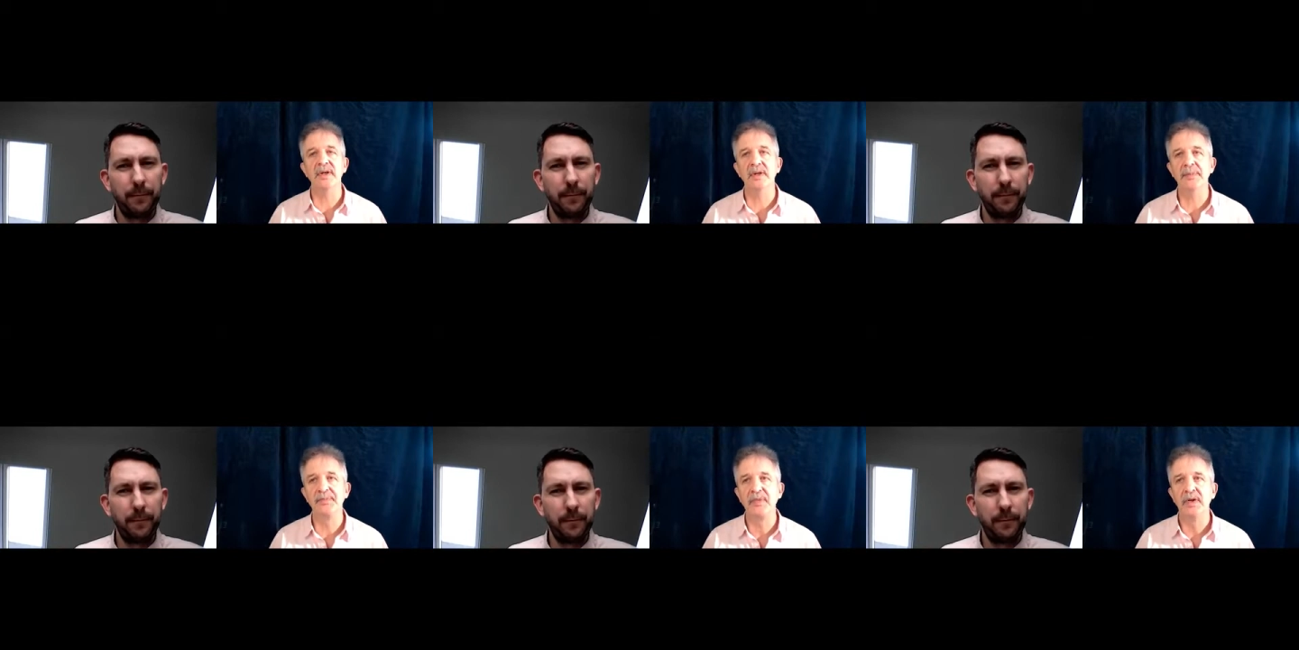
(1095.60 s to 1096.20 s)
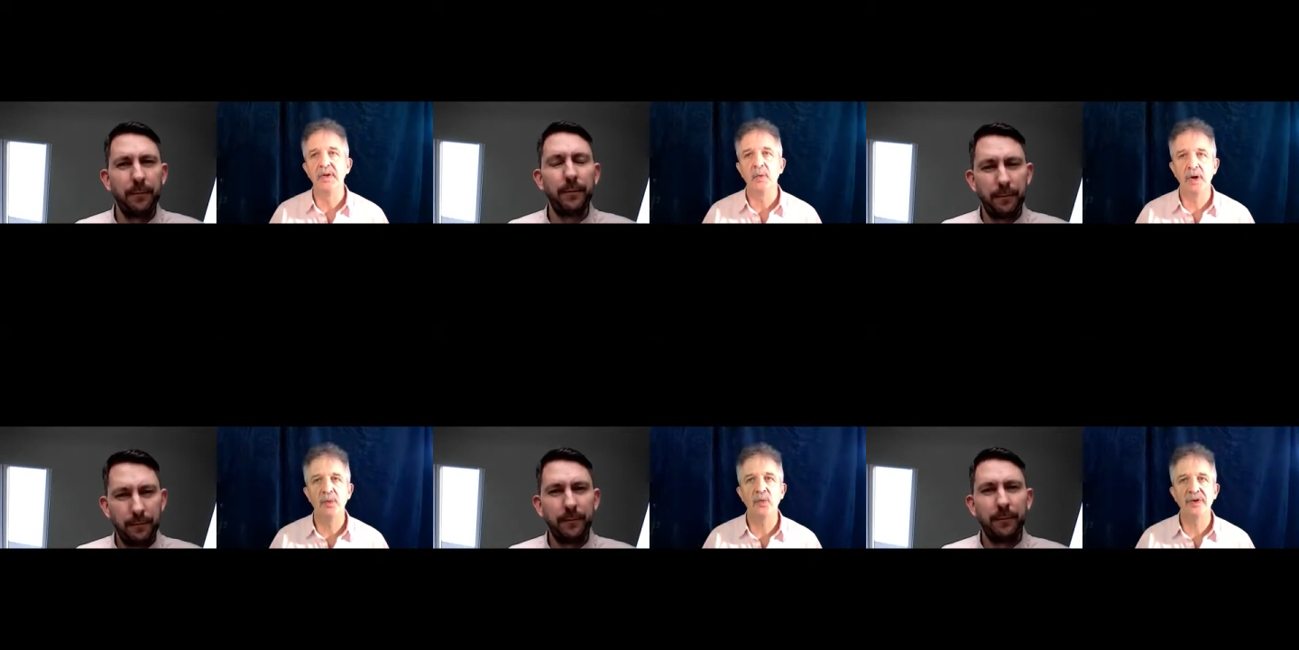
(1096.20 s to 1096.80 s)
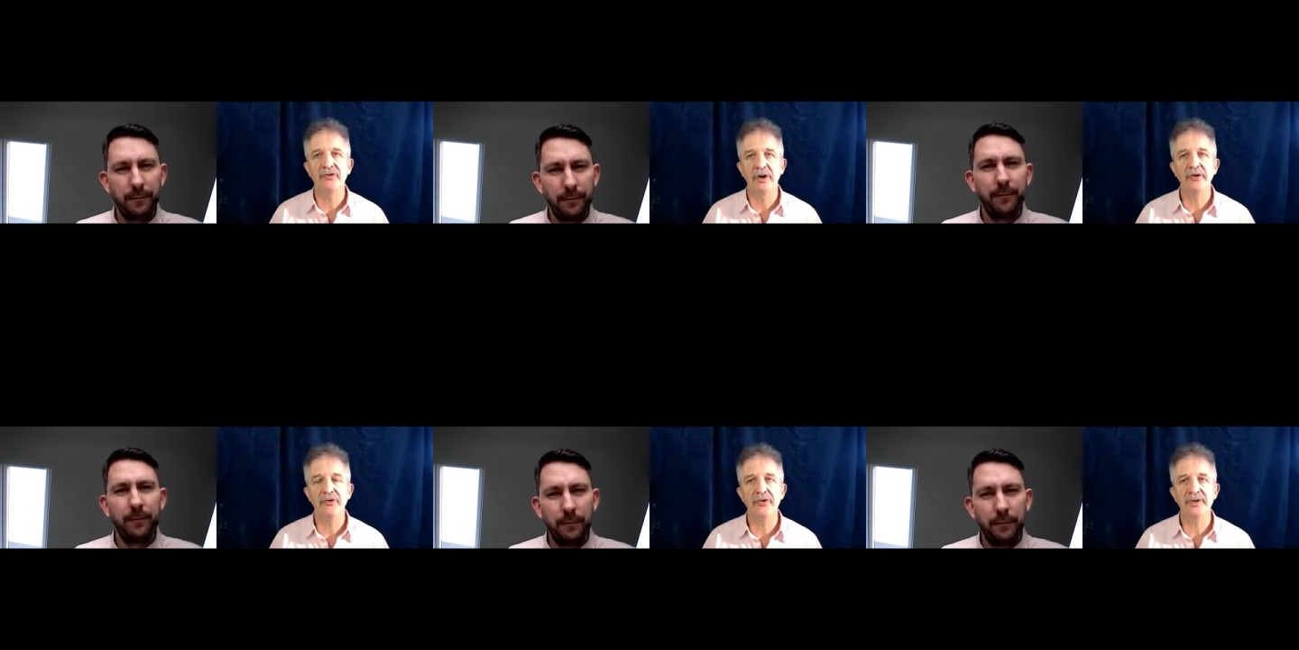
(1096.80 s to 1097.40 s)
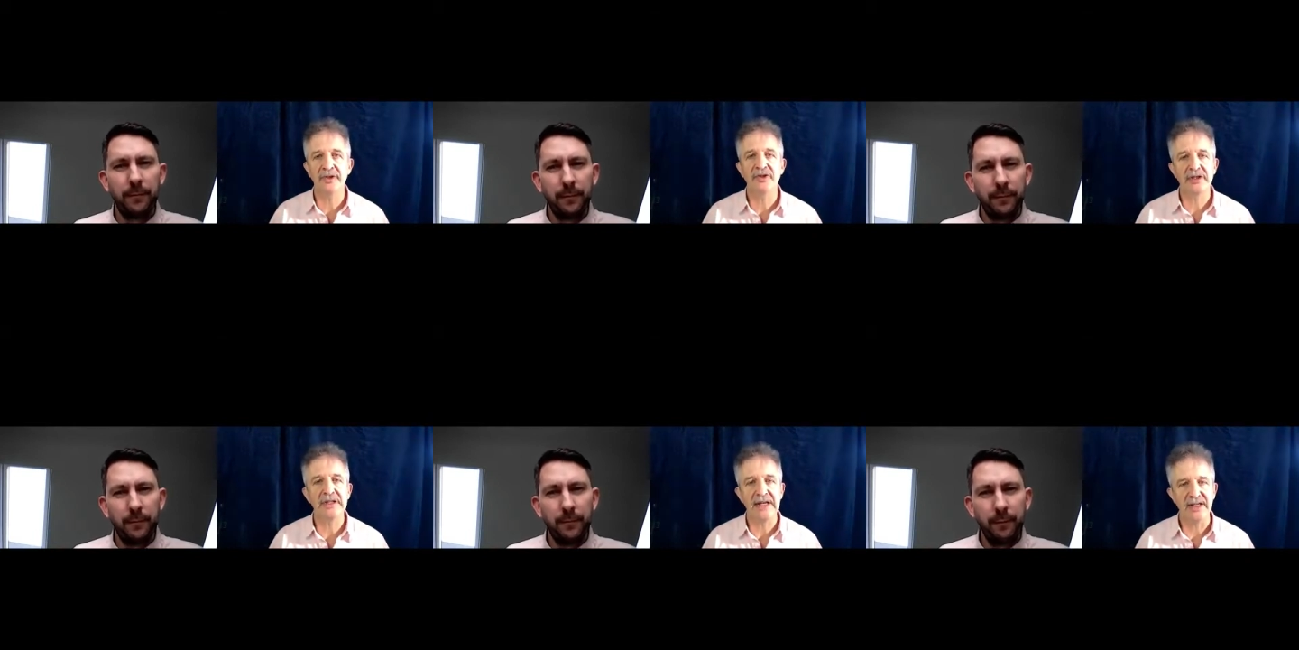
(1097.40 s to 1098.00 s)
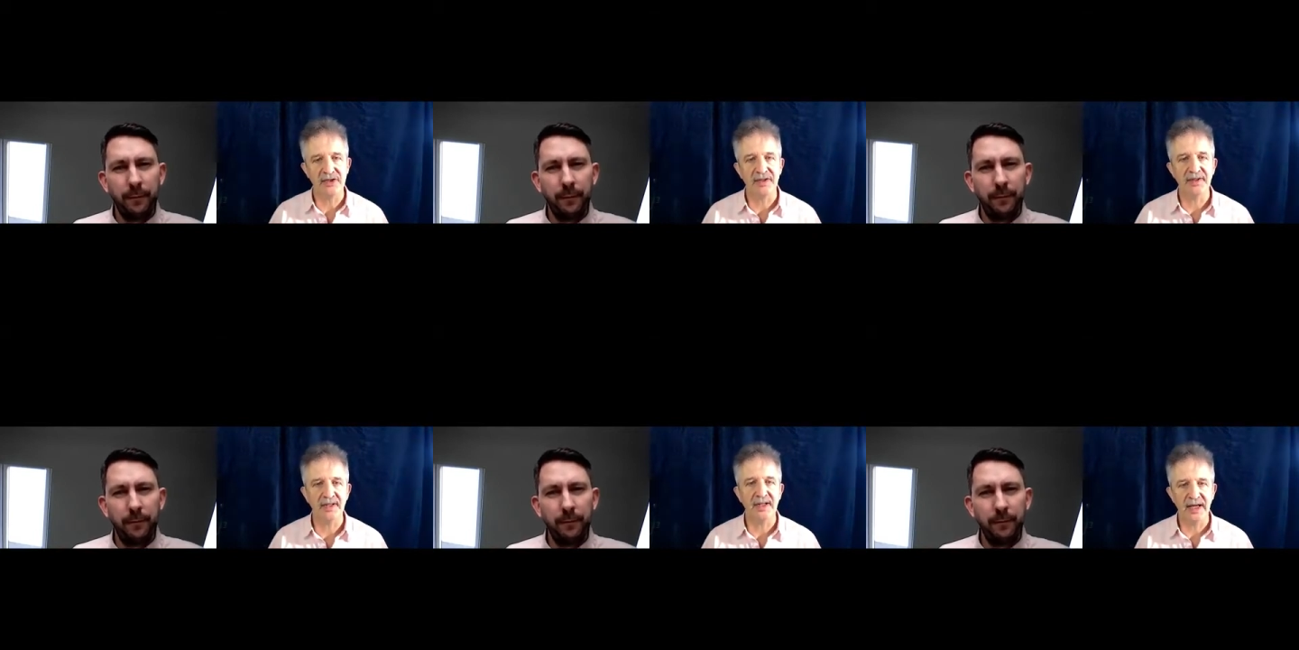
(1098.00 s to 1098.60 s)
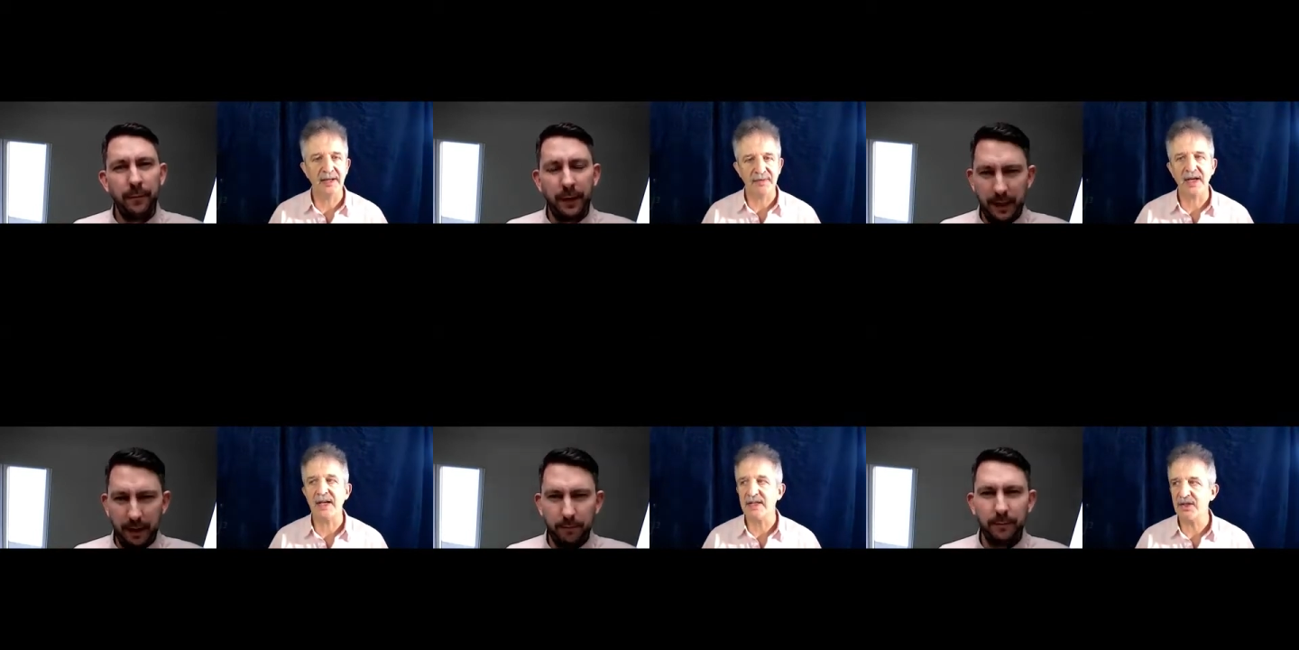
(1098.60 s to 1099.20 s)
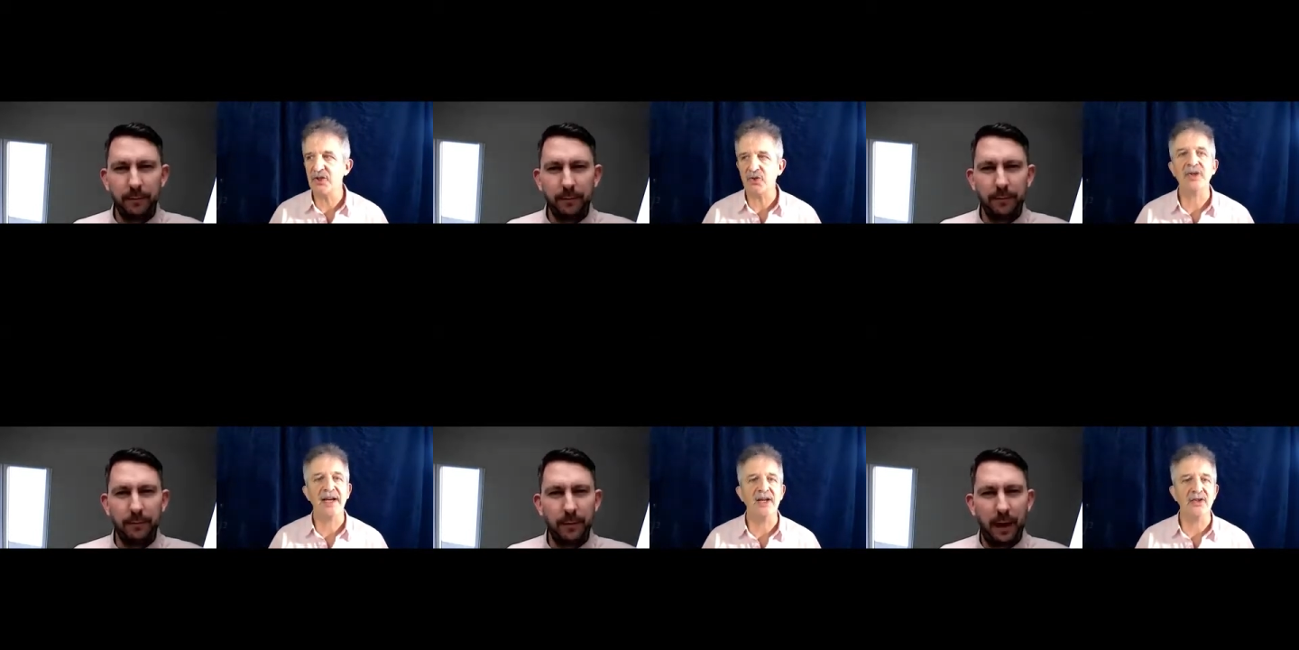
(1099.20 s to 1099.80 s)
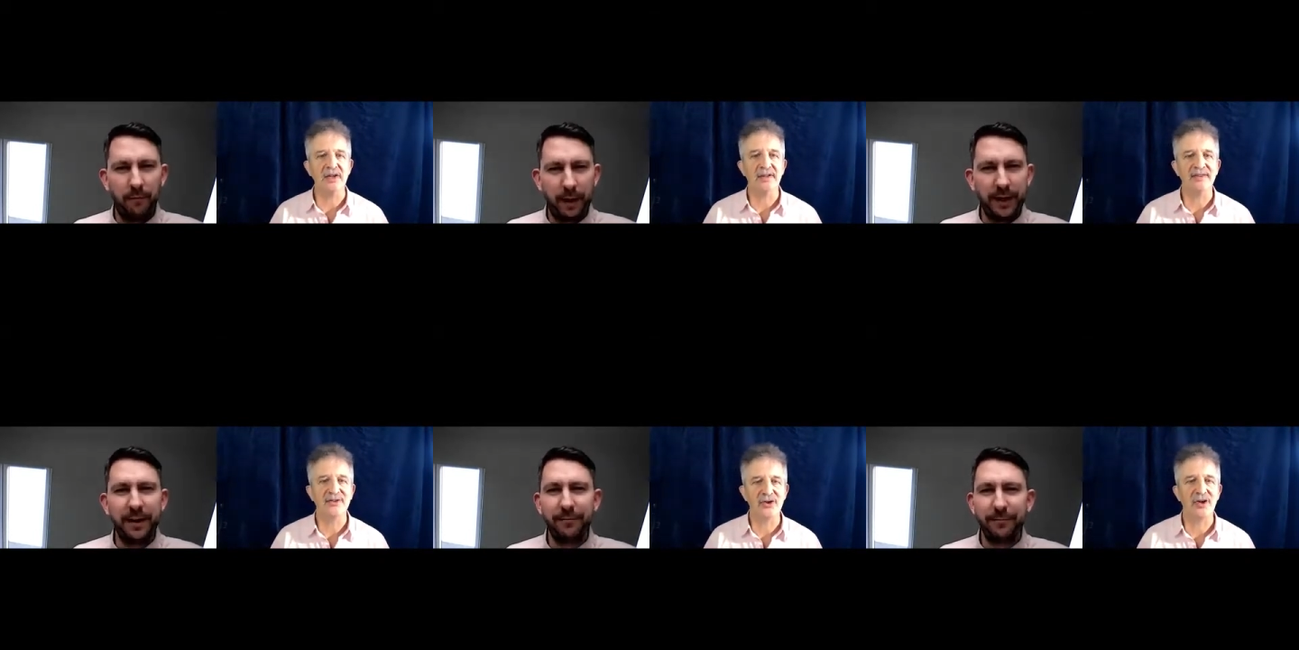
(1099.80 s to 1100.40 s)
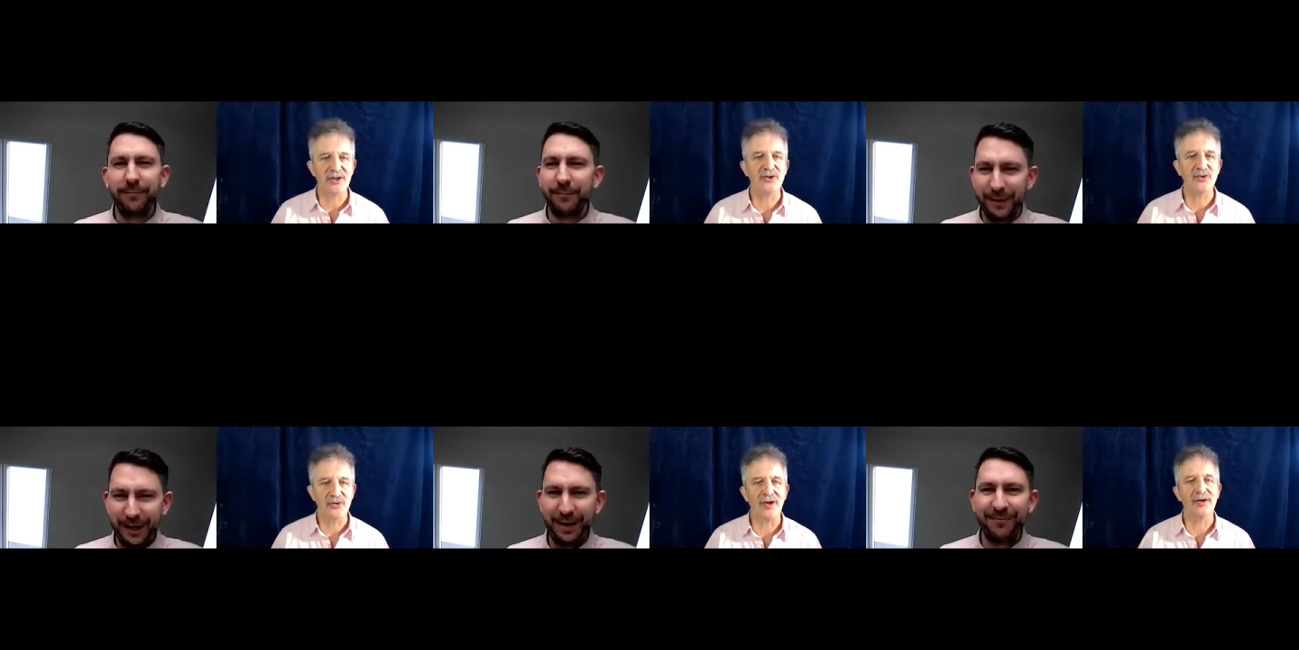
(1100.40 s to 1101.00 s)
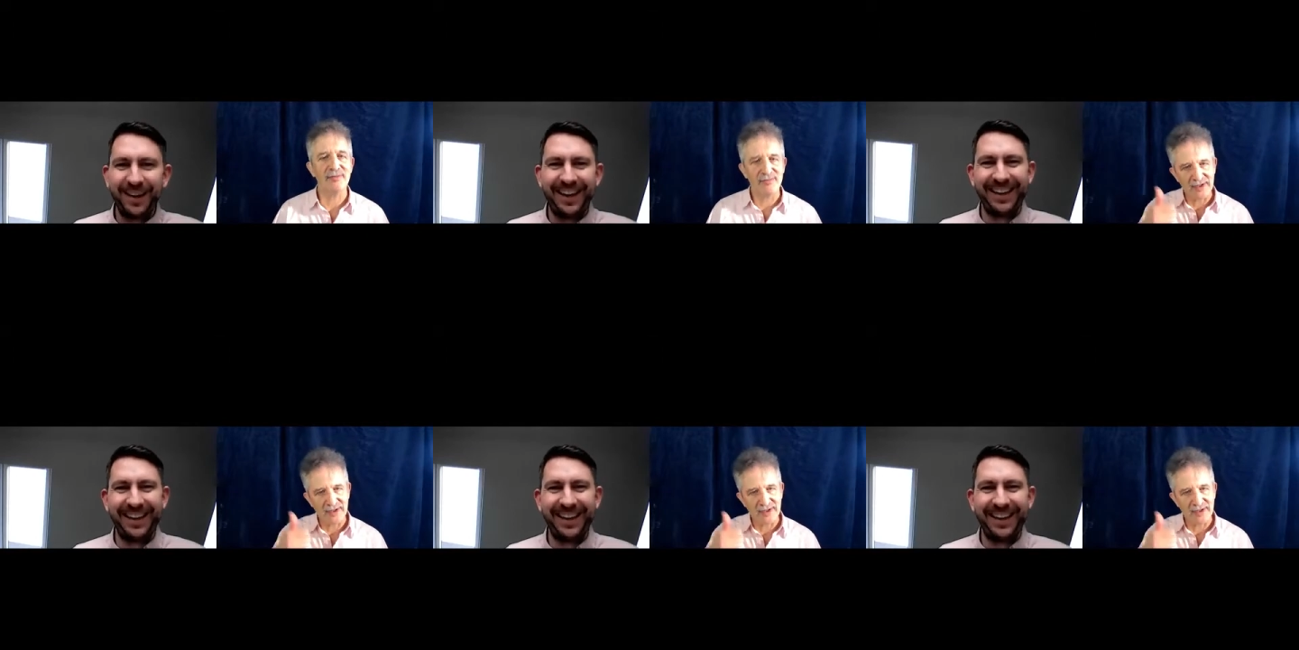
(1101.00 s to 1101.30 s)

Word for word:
Speaker 1: year. One was "Grow Your Digital Agency," aimed yeah. at Agency I've read it.
Speaker 2: Yeah.